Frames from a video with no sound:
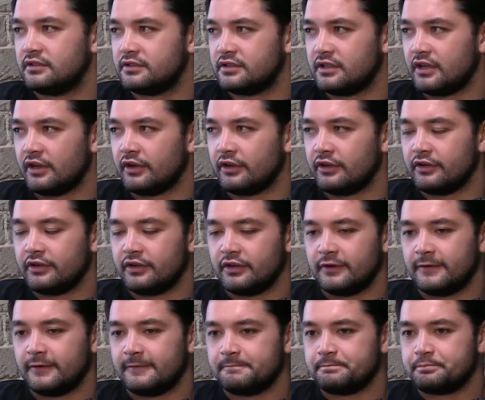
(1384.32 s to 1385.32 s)

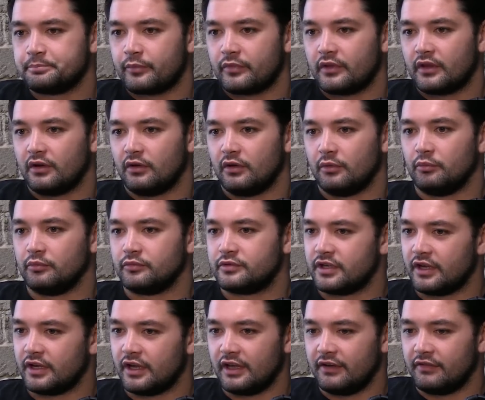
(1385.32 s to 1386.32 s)
So
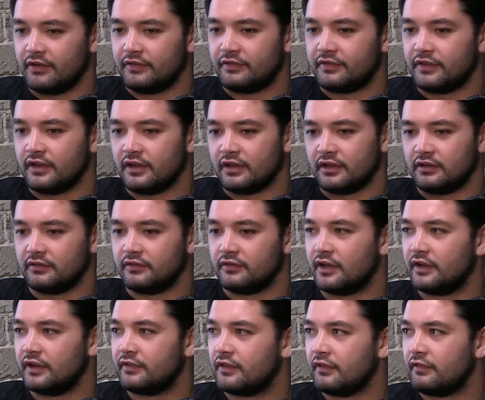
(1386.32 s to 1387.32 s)
so even if the
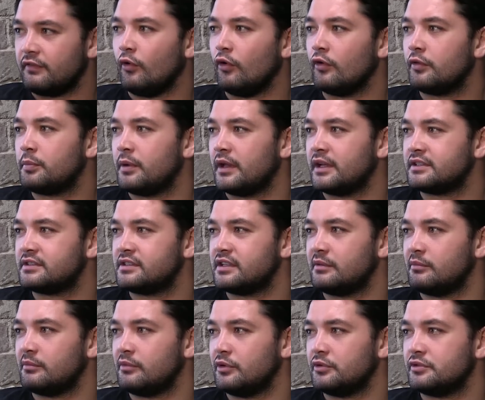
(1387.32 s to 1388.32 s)
4th place
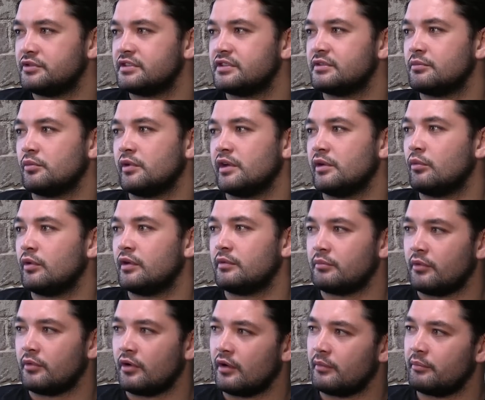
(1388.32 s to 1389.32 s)
team loses and we win
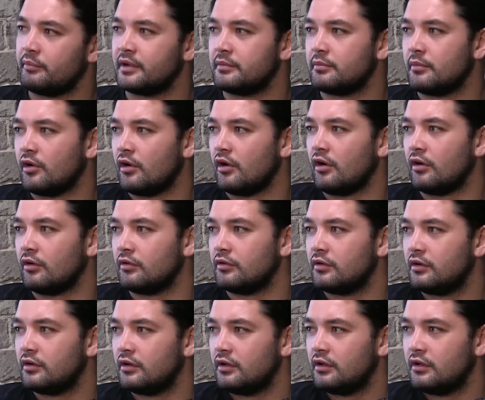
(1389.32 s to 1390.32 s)
by a big mile,
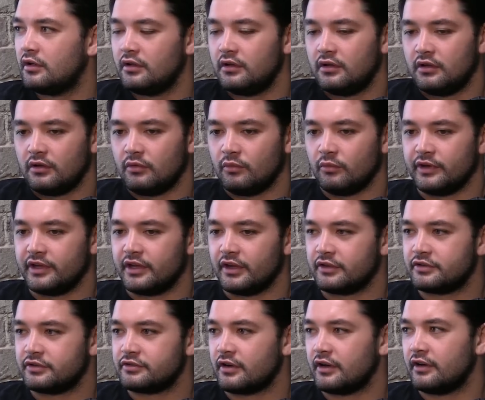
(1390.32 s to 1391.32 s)
we go
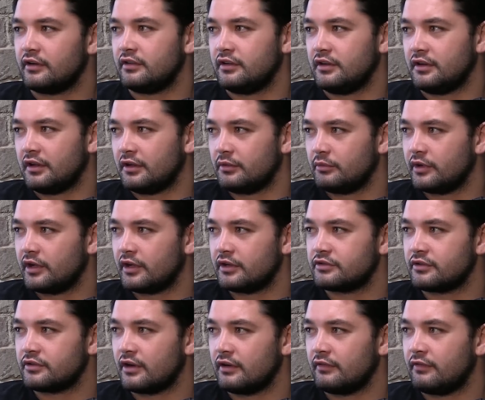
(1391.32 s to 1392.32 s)
straight. We go
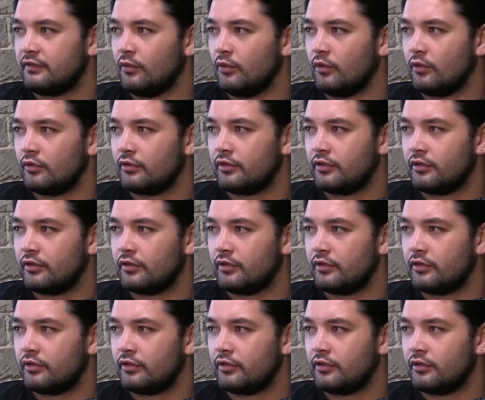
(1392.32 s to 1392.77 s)
straight to 4th.